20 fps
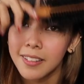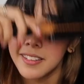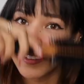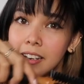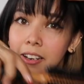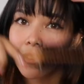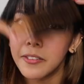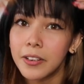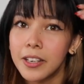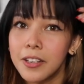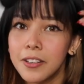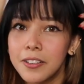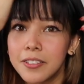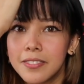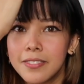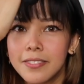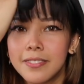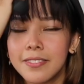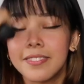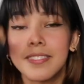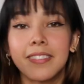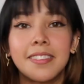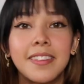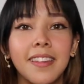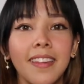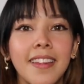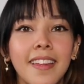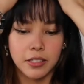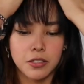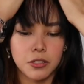There we go.
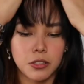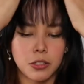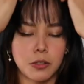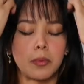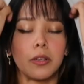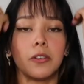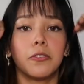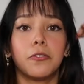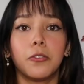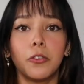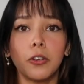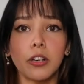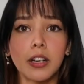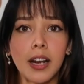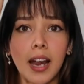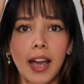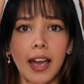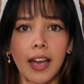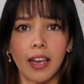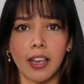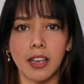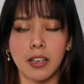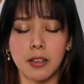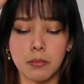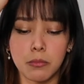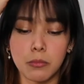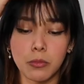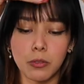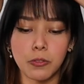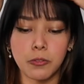So before I
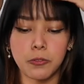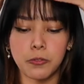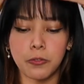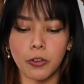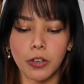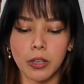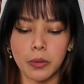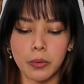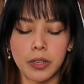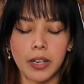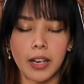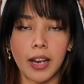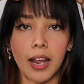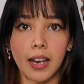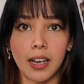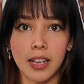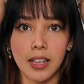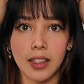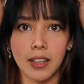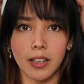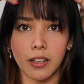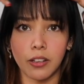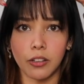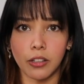move forward with anything,